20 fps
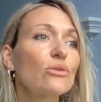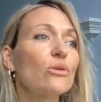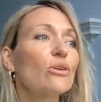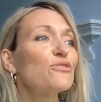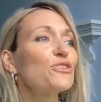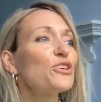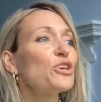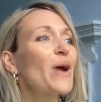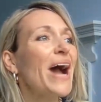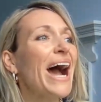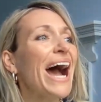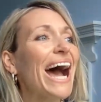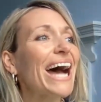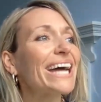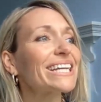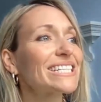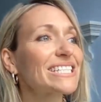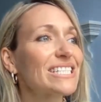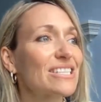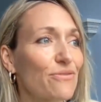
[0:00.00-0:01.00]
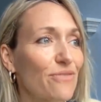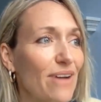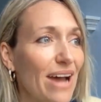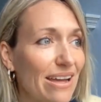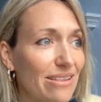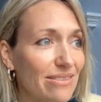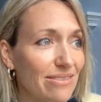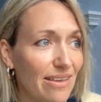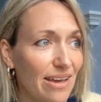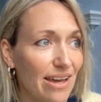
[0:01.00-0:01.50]
if you hadn't have
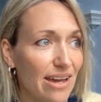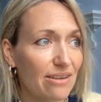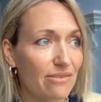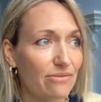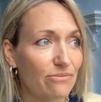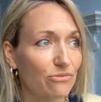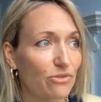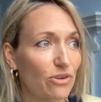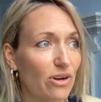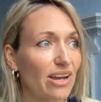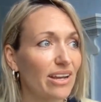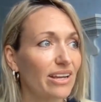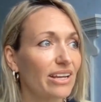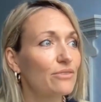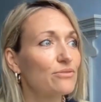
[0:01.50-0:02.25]
had that, right?